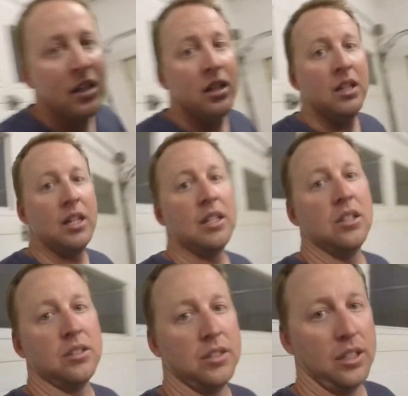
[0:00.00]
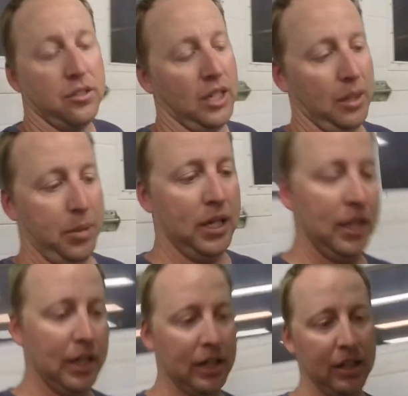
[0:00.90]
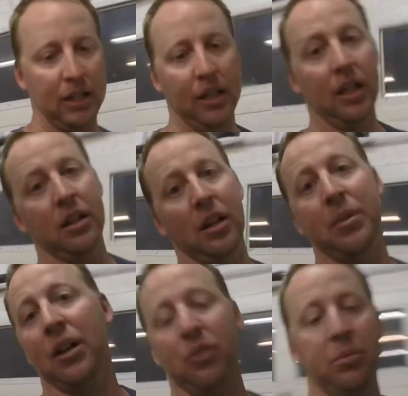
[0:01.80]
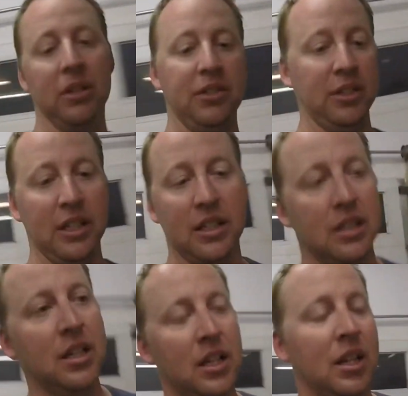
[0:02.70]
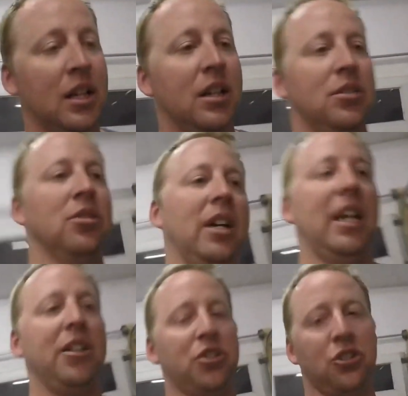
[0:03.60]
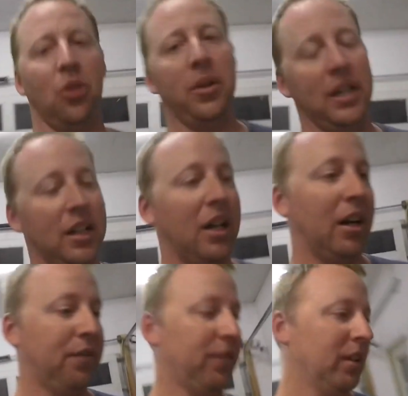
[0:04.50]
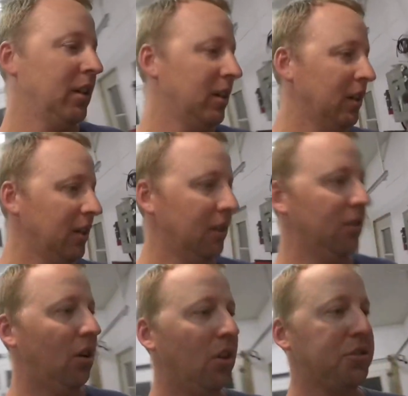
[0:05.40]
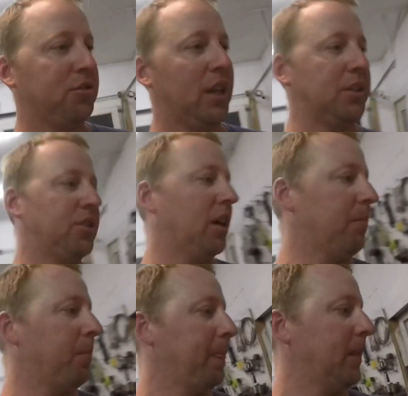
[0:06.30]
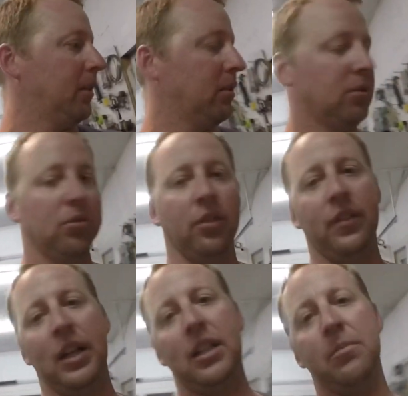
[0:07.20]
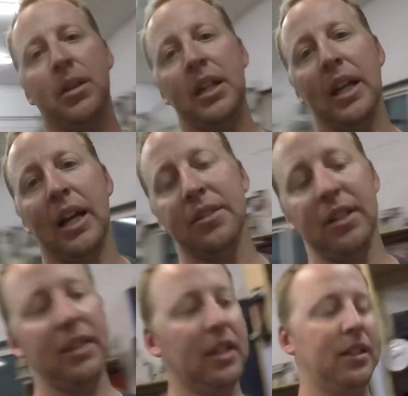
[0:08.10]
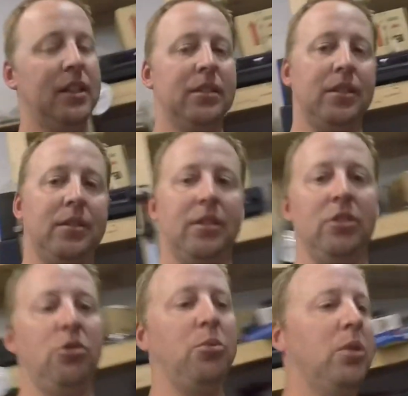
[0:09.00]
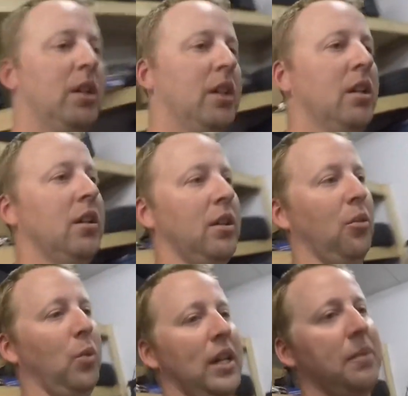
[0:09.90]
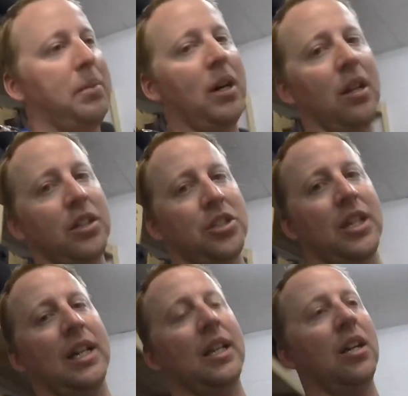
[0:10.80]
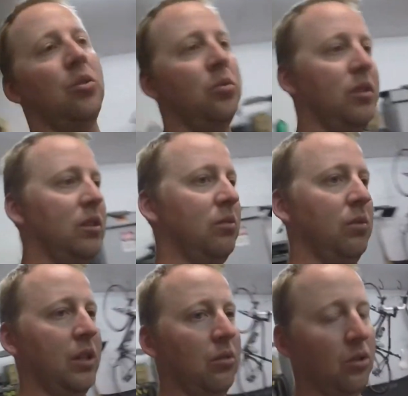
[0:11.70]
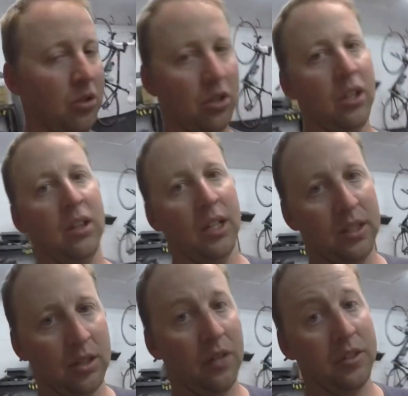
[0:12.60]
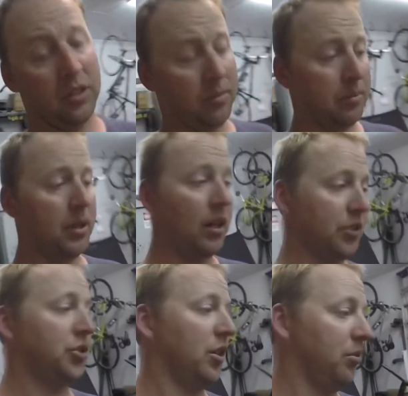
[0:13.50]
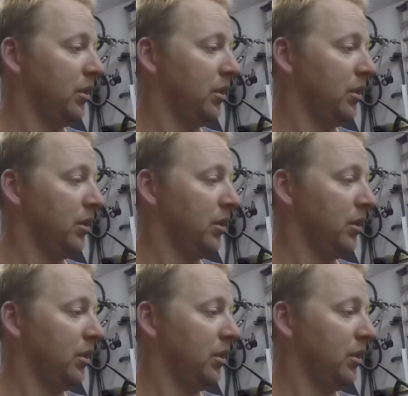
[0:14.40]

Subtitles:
And it looks like crap. And I'm not replacing it. So I hate showing it off all scratched up. So if anybody has any ideas as to a way to polish that out without looking like it's obviously been polished out,